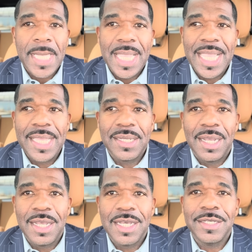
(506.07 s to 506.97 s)
And,
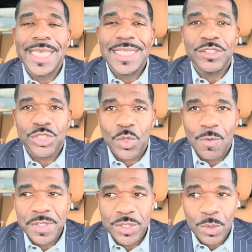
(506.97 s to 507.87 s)
uh, and
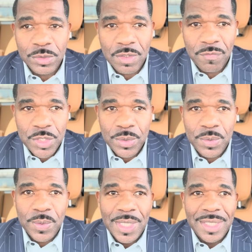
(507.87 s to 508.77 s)
so for those of
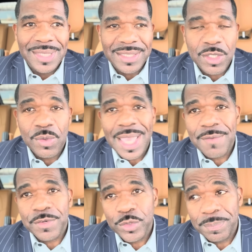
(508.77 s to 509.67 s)
you that don't
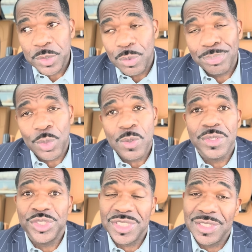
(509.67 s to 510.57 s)
have a crypto
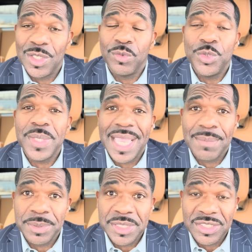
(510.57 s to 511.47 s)
broker, just know you
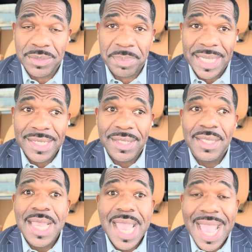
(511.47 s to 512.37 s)
can participate
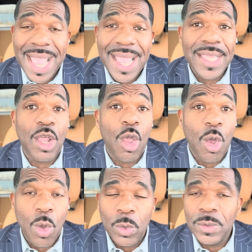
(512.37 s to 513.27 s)
and
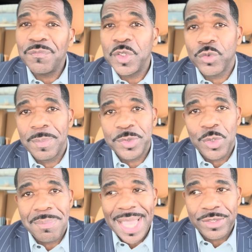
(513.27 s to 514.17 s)
all of the
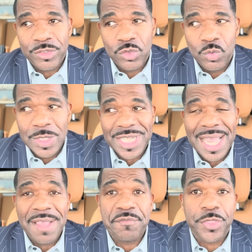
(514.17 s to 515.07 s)
crypto miners, which
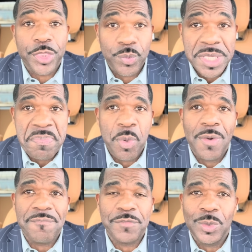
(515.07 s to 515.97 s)
I have three
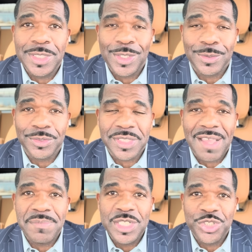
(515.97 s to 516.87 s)
portfolios that
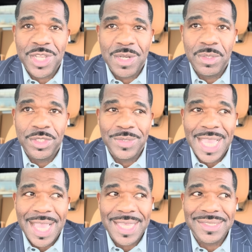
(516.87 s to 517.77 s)
I've been sharing with you
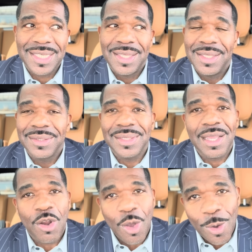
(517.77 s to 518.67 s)
guys. They
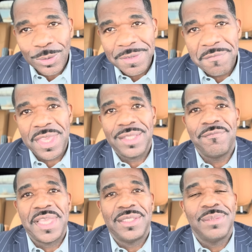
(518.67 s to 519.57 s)
are all av
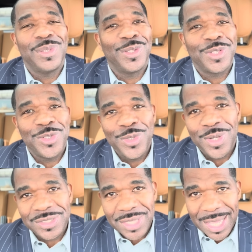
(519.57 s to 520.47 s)
available on the New
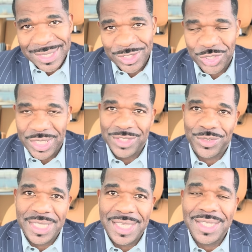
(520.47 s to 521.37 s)
York Stock Exchange,
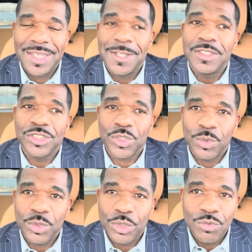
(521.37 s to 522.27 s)
okay?
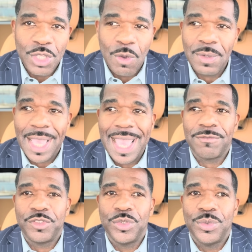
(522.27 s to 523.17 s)
So you don't
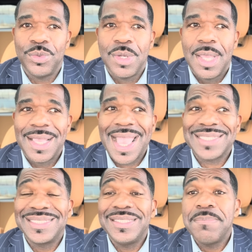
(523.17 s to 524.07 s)
have to
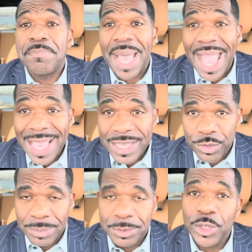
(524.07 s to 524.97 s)
actually buy
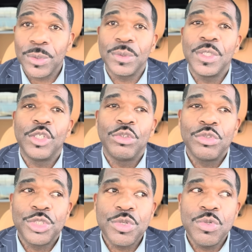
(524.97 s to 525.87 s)
crypto
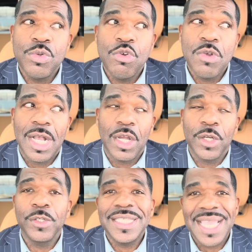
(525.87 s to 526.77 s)
to
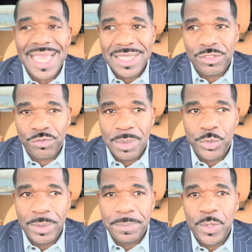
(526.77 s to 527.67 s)
earn gains from
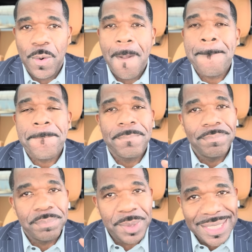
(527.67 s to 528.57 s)
crypto.
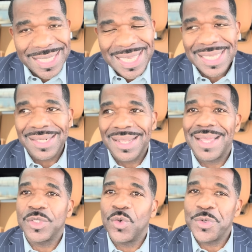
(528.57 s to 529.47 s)
But again,
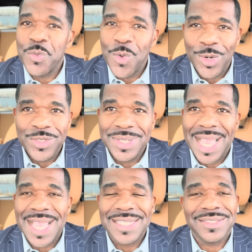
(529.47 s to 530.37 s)
I'm going to warn you
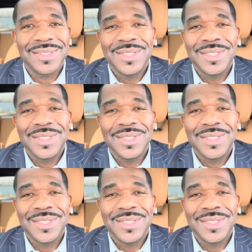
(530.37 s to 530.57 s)
guys,